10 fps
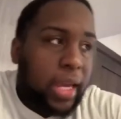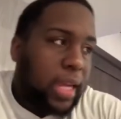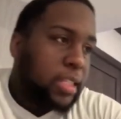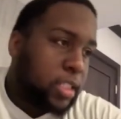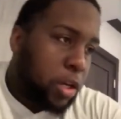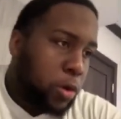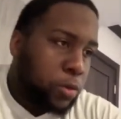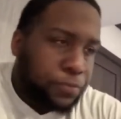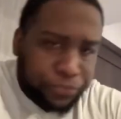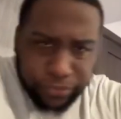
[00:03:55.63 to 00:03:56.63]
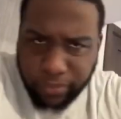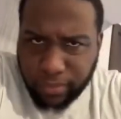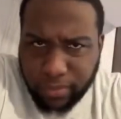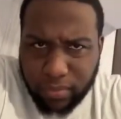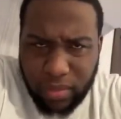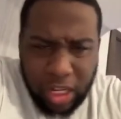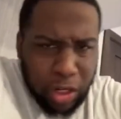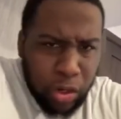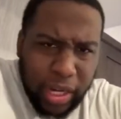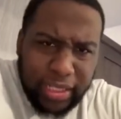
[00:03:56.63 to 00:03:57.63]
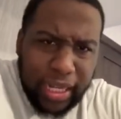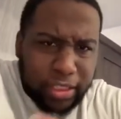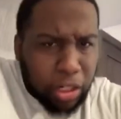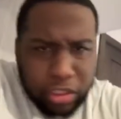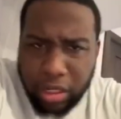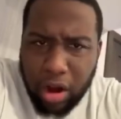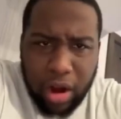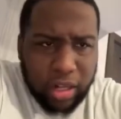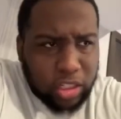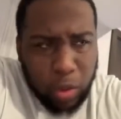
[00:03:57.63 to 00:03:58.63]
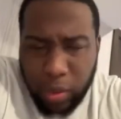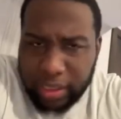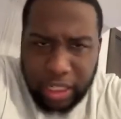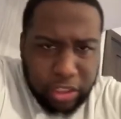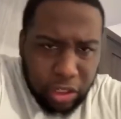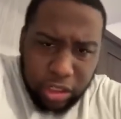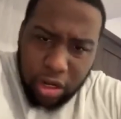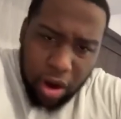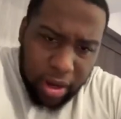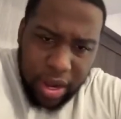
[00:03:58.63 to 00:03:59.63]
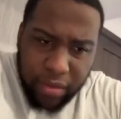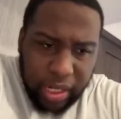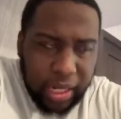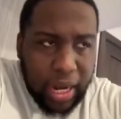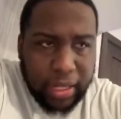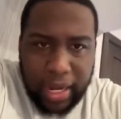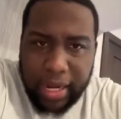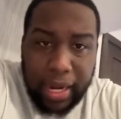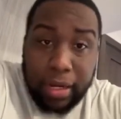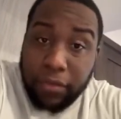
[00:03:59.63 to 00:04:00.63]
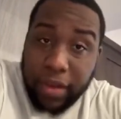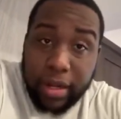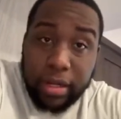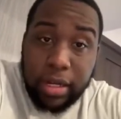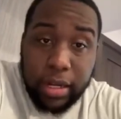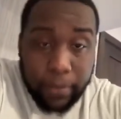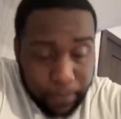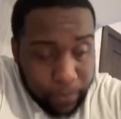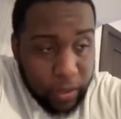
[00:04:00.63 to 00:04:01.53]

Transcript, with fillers: And so, you know, they said search the car. So once they searched the car and everything like that, they ended up finding a gun.